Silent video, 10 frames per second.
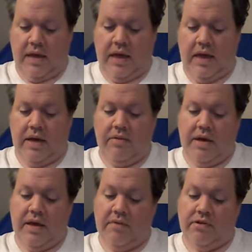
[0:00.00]

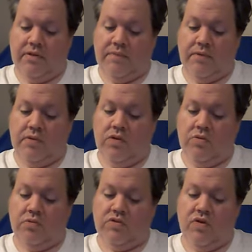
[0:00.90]
Anyway, it was up for
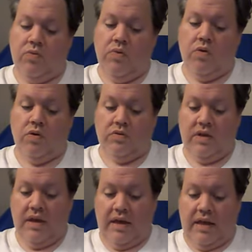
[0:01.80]
numerous awards.
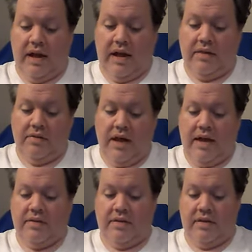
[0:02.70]
Now, I
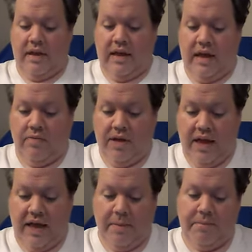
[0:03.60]
liked how we
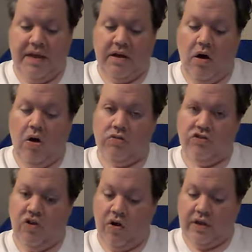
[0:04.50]
had a big
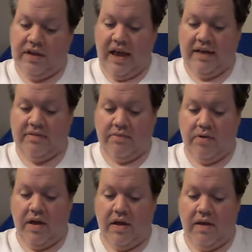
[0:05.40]
all-star cast in
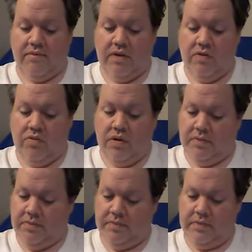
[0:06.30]
my view.
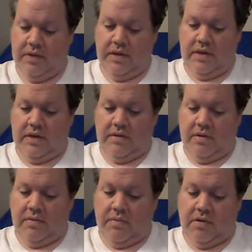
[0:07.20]

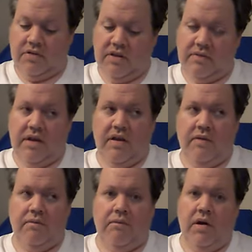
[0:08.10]
Most of the,
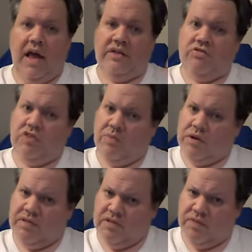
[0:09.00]
well, actors I
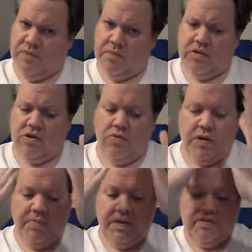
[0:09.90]
wasn't too familiar
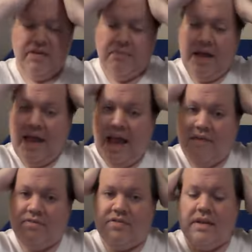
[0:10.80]
with, but some I
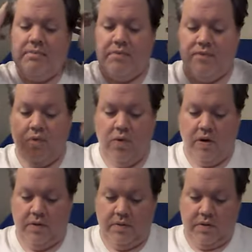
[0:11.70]
have seen
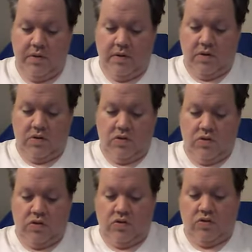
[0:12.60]
before.
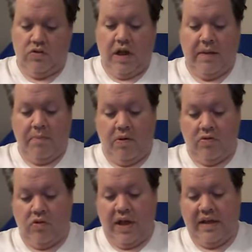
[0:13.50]
like
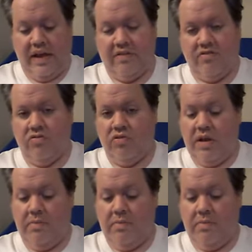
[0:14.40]
Burt Lancaster, Dean